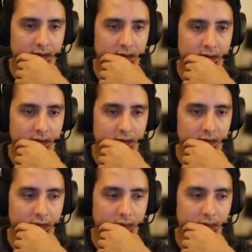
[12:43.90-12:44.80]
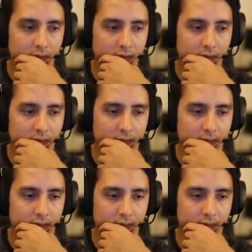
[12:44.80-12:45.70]
So,
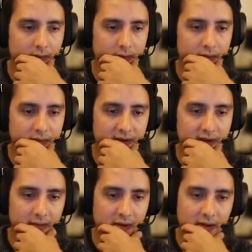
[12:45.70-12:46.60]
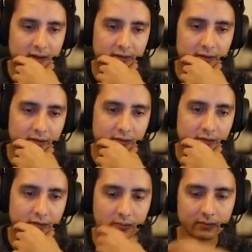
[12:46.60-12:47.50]
so same here,
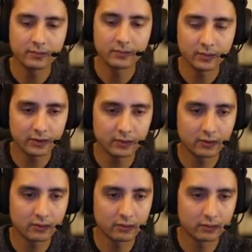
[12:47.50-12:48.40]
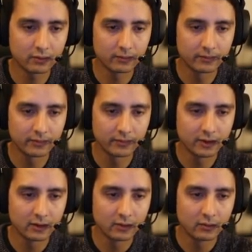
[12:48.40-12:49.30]
when you
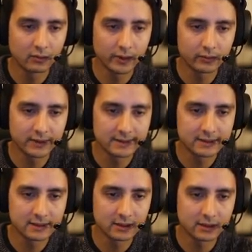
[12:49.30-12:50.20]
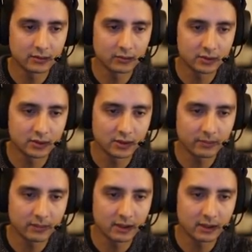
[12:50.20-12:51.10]
when we see your jump
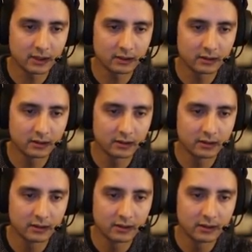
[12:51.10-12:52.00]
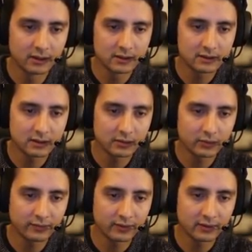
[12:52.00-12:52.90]
here, see, we
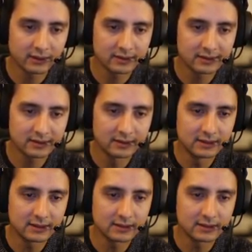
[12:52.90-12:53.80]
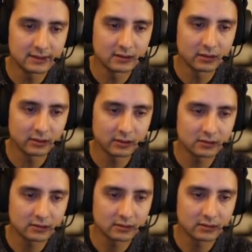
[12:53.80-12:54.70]
feel that this is locked.
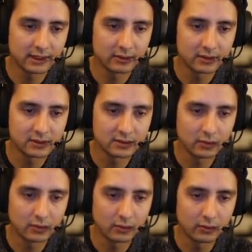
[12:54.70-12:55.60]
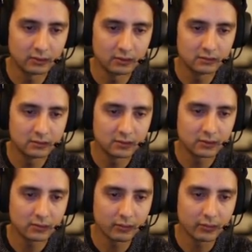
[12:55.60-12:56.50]
There is no
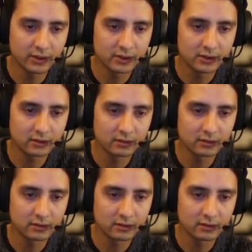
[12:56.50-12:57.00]
compression.